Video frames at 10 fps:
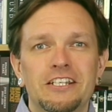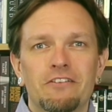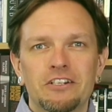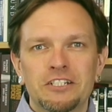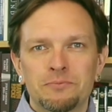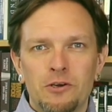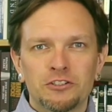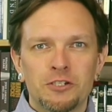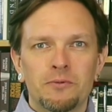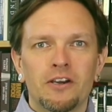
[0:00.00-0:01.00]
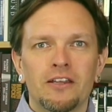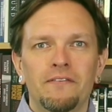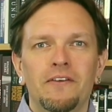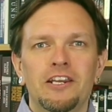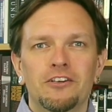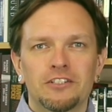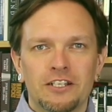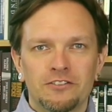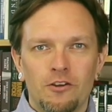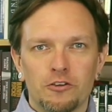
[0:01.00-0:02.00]
series is sponsored by Infineon
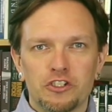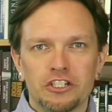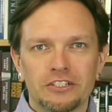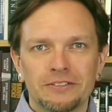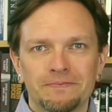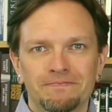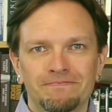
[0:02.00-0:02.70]
Technologies.